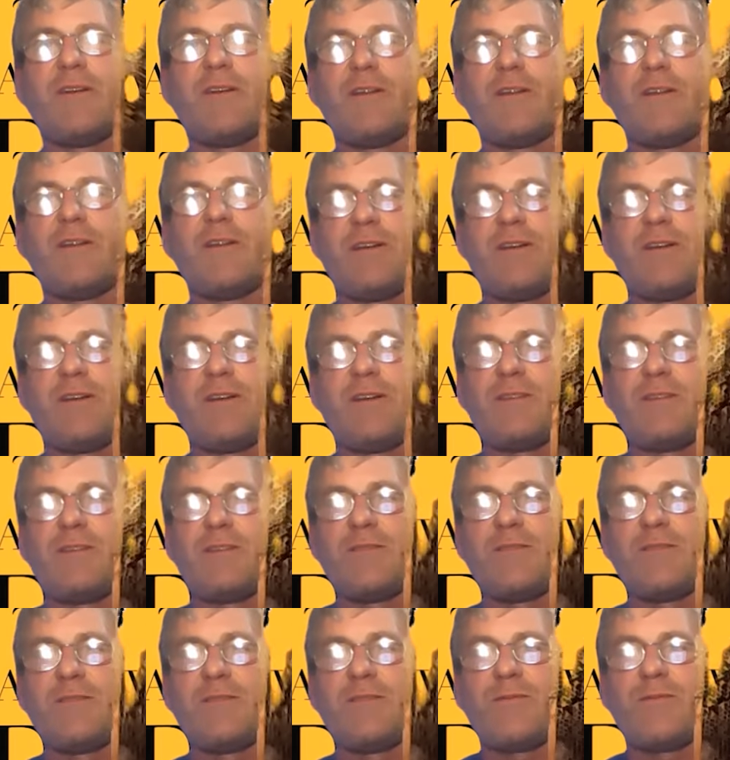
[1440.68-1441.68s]

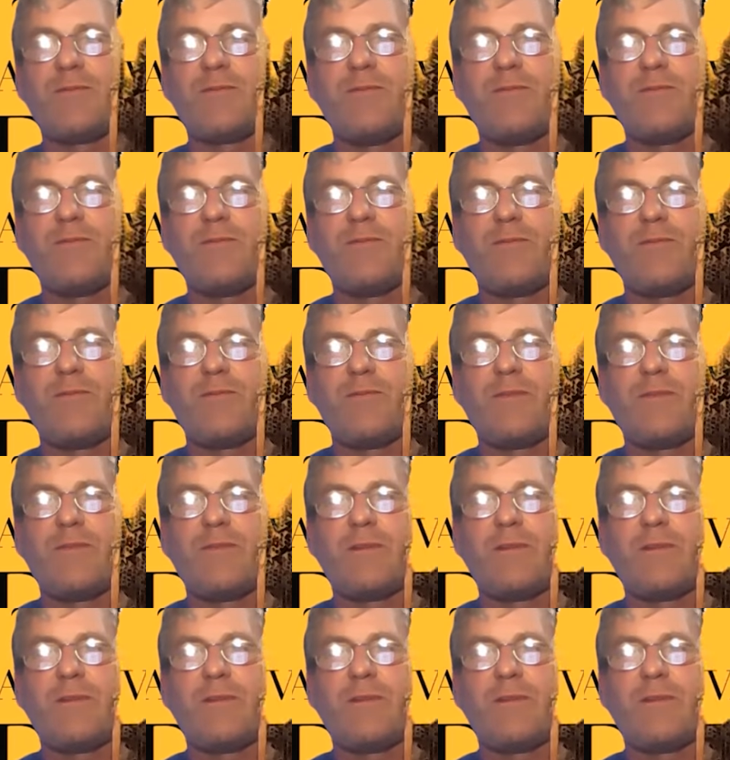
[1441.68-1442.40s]
No one is speaking in this clip.